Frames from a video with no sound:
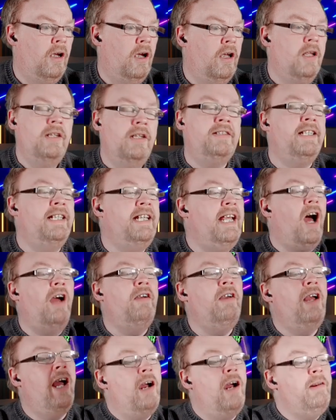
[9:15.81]
See,
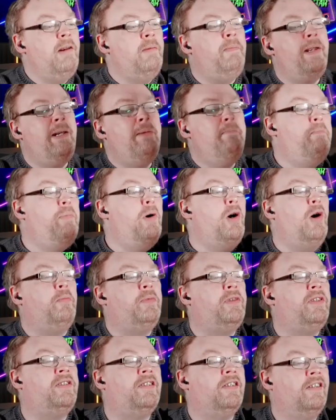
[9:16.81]
I've been
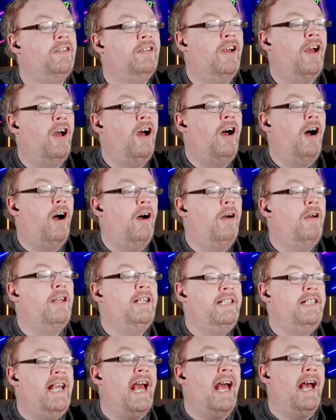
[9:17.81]
booped.
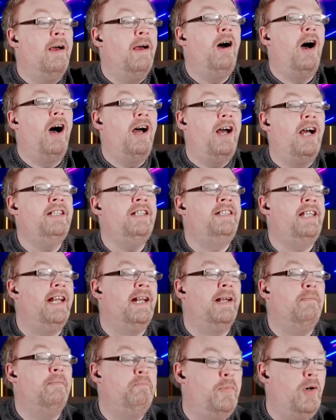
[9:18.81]
Yeah, I said
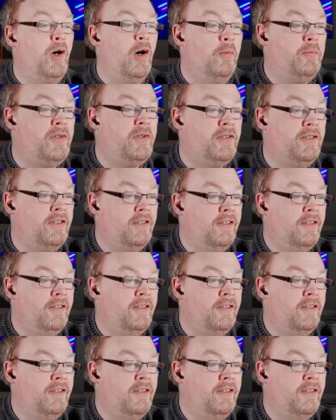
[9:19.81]
it, booped.